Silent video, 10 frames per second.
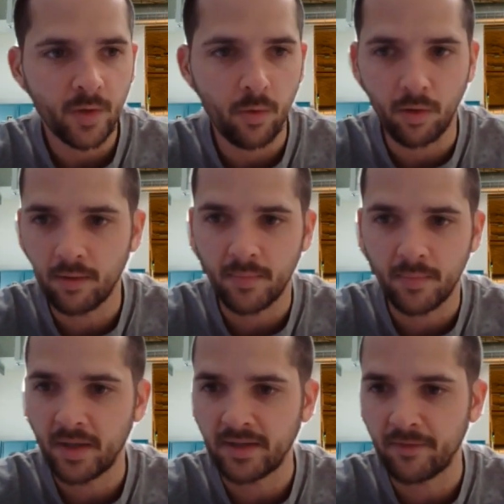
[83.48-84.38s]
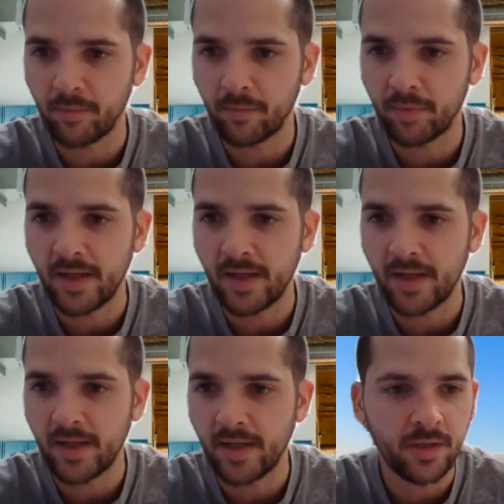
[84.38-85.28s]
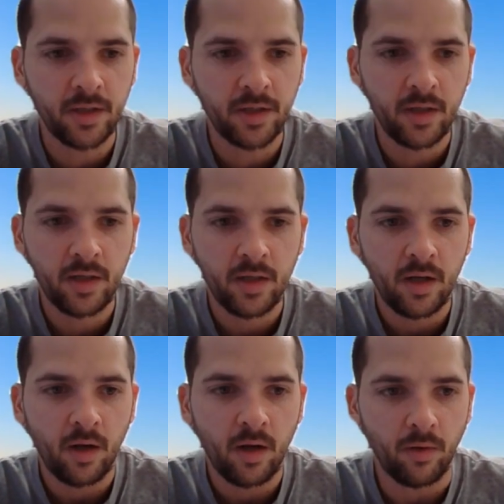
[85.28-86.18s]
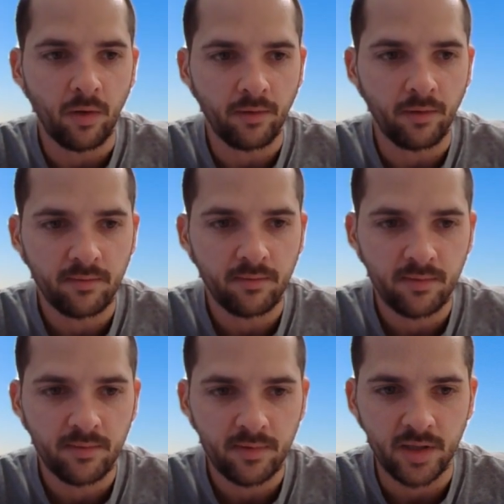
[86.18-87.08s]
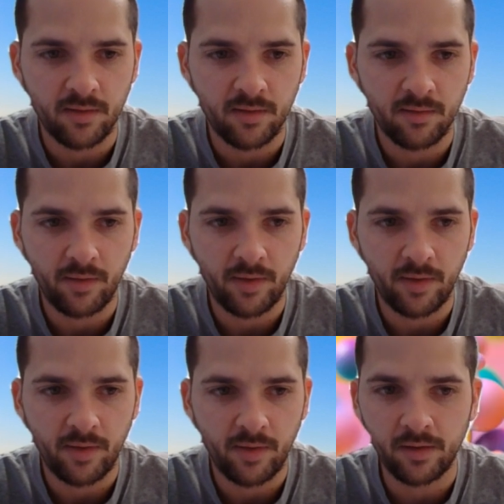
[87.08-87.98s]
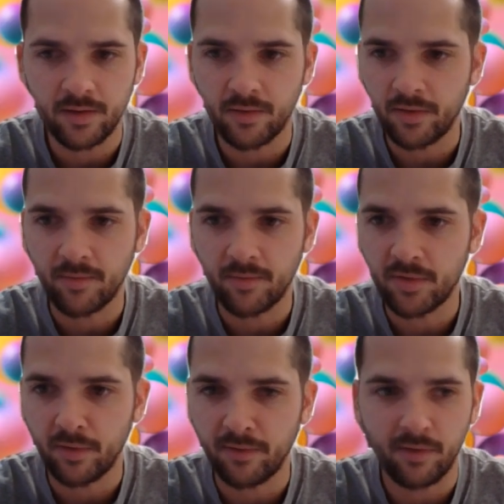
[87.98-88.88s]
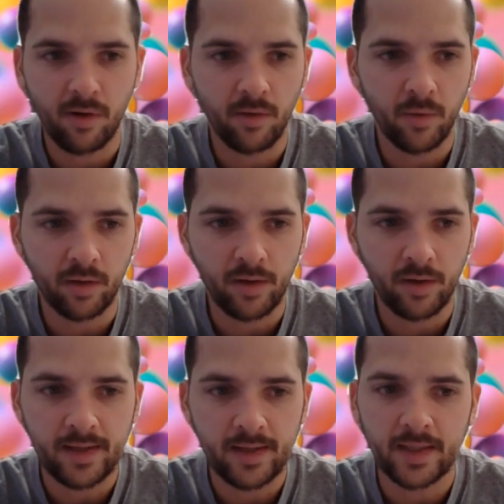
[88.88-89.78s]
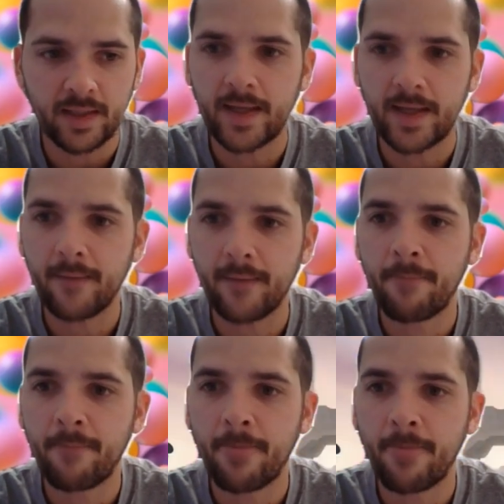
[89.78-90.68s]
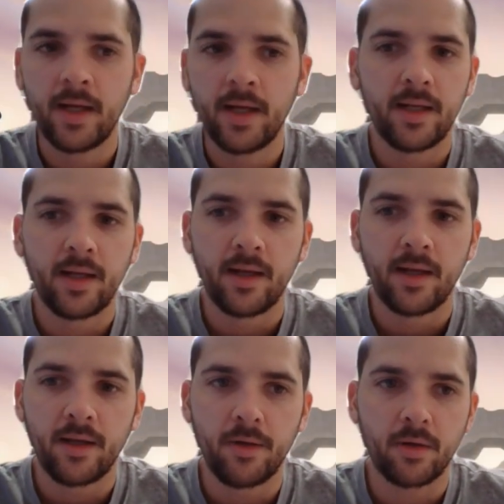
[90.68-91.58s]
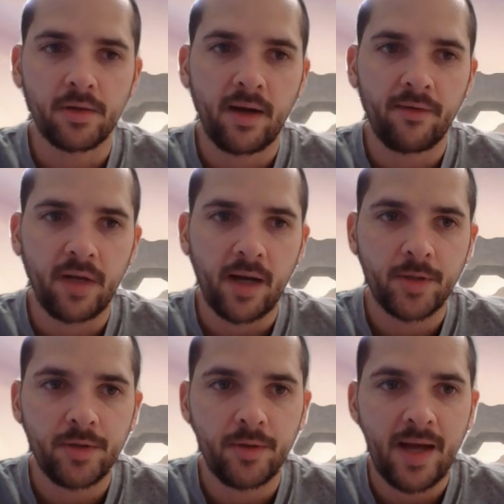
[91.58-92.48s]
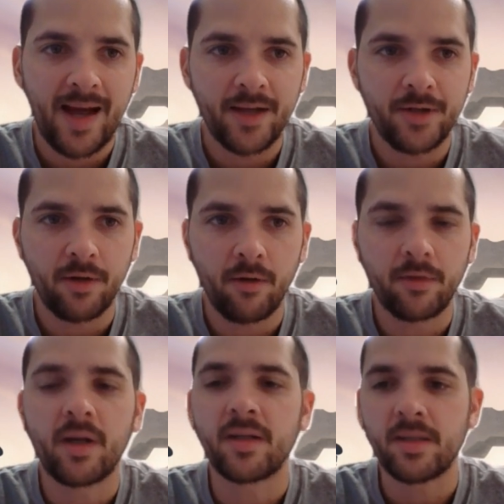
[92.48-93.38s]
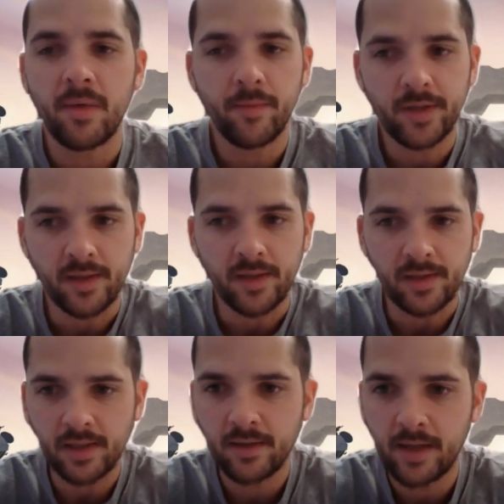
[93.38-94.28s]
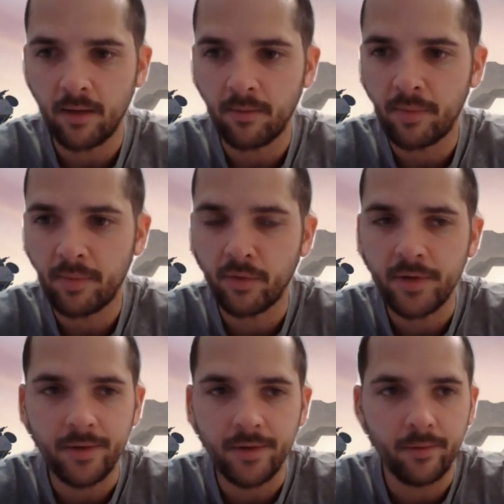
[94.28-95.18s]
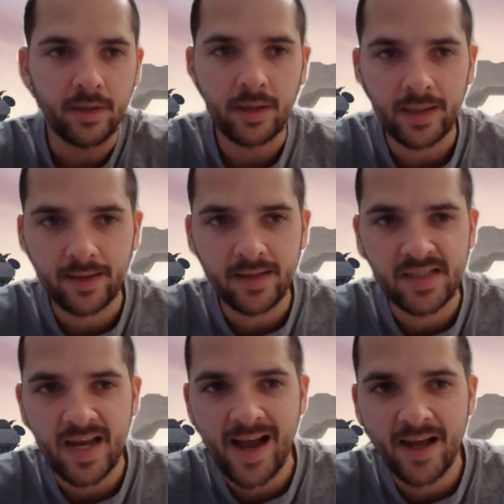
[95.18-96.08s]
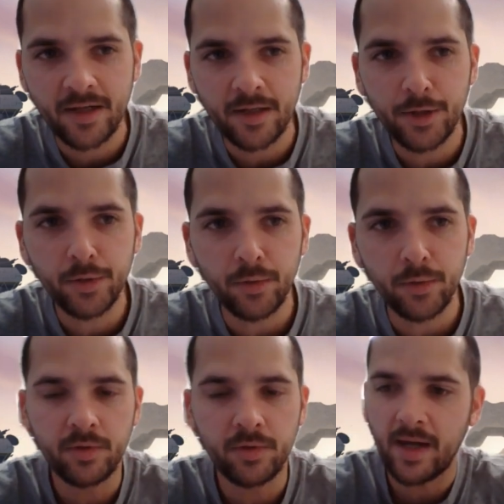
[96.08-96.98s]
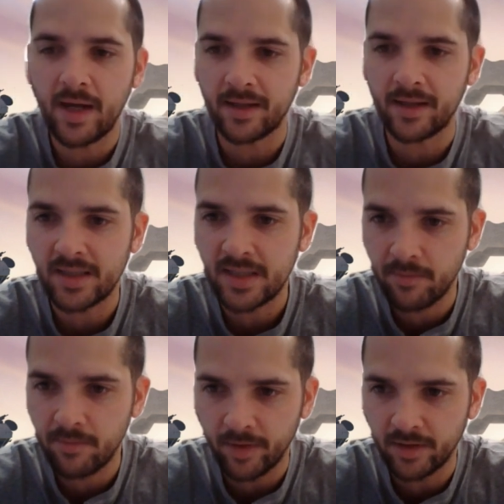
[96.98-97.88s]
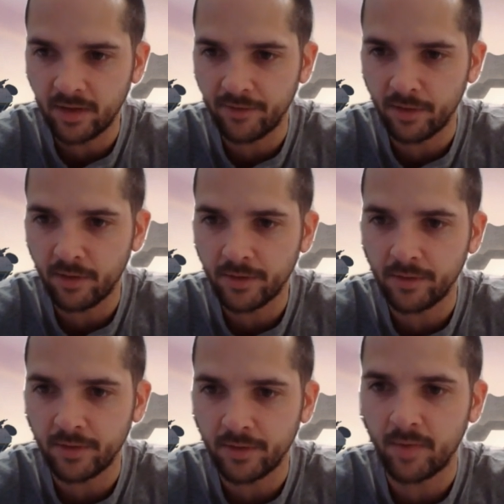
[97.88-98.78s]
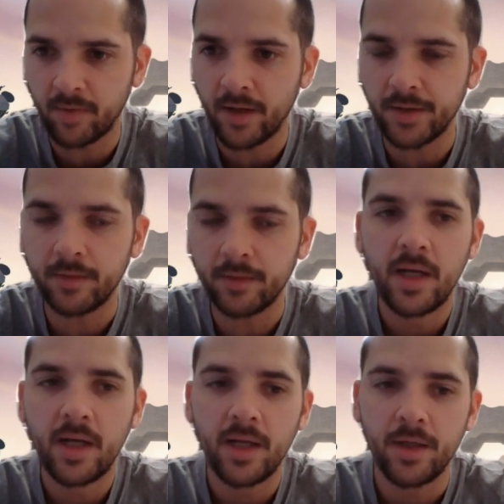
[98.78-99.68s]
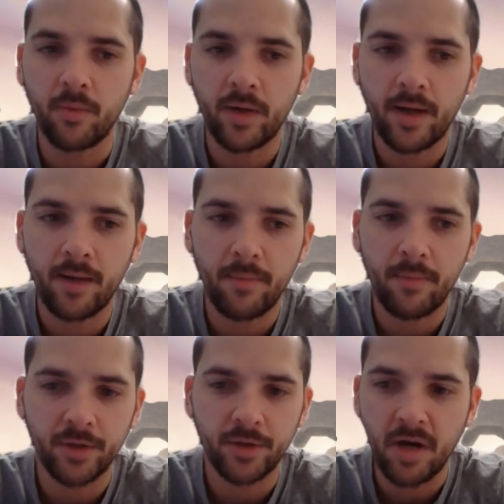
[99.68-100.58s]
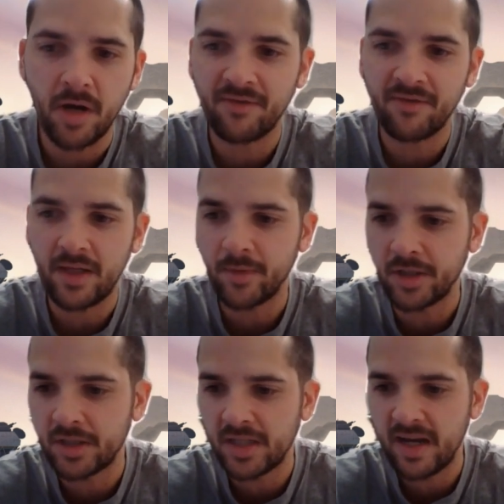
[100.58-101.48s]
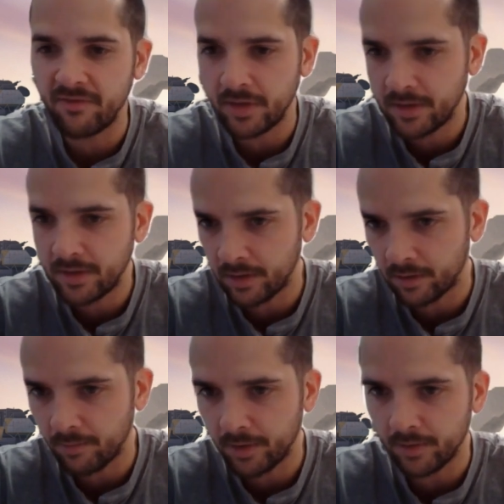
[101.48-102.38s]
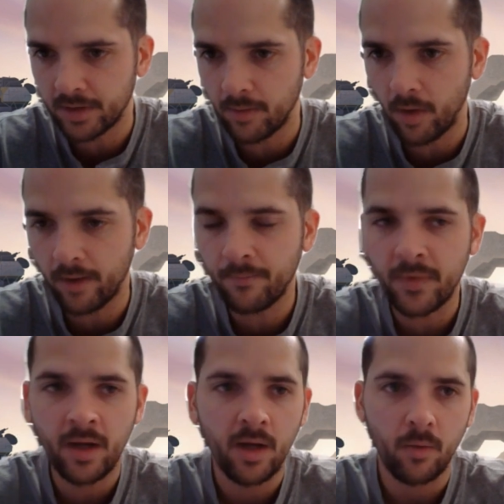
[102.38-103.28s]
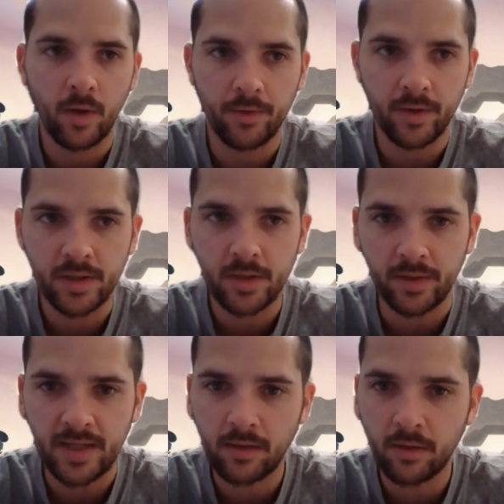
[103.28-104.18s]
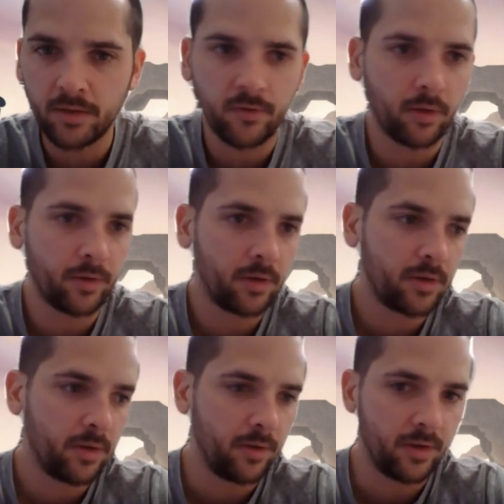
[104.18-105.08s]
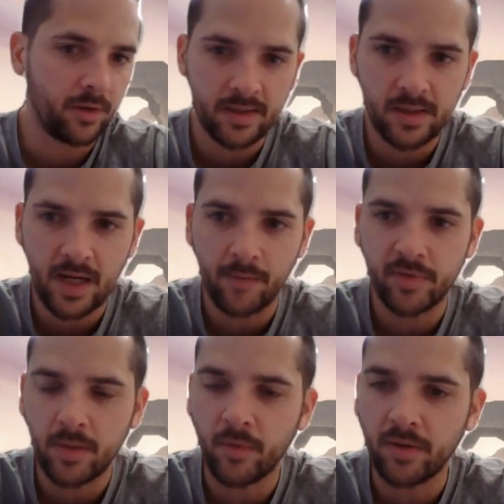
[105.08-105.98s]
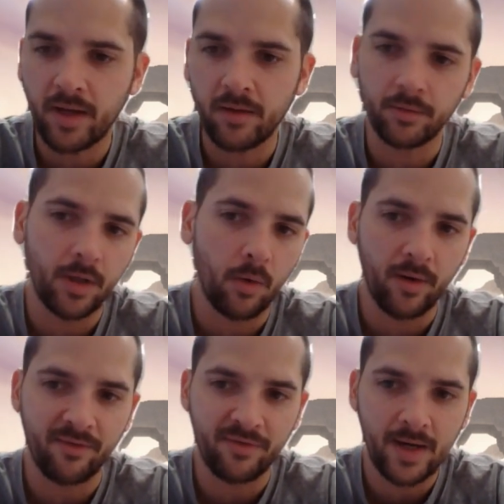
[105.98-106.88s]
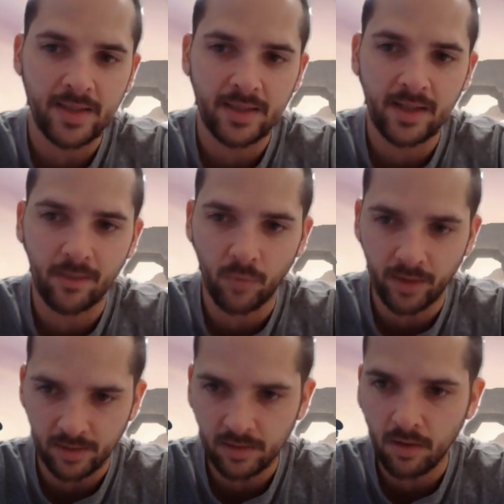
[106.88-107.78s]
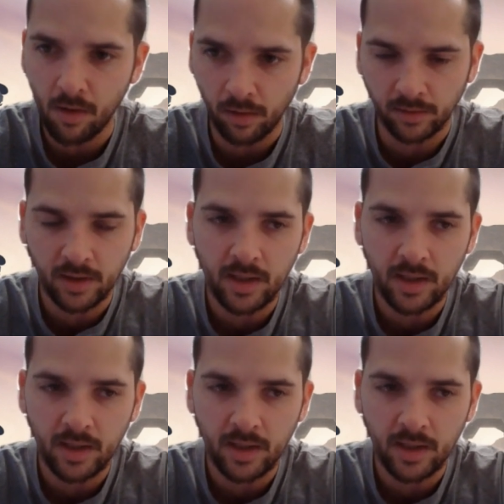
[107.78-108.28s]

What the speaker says: or in a different place, like a beach or just around colors or some sort of artwork or anything like that. You also have the option to add your own custom images. Now, before you would click this Add New to add a custom image of your own choosing behind you, you'd want to make sure you have the image saved to your computer somewhere, whether it's to a downloads folder, to your desktop, somewhere that you'll know where to find it and what it's called.